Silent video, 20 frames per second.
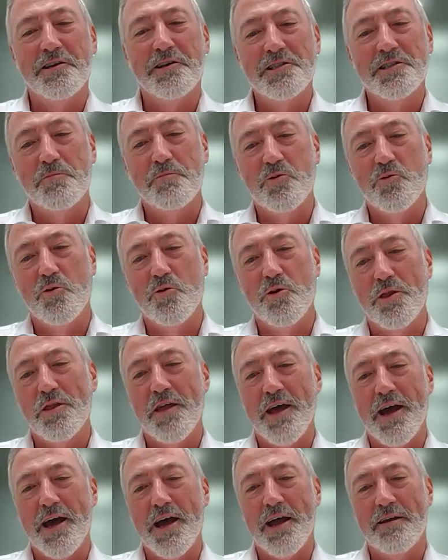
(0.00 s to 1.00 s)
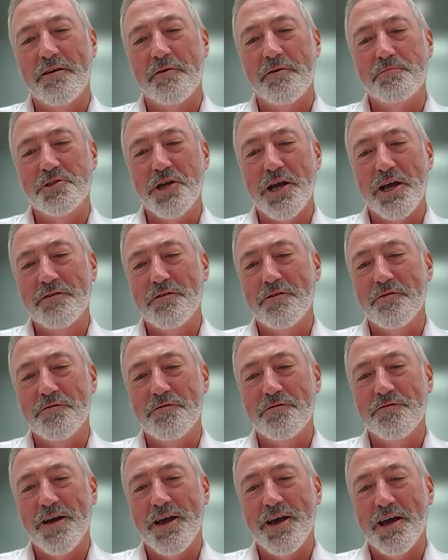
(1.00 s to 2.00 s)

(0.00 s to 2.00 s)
support that objective.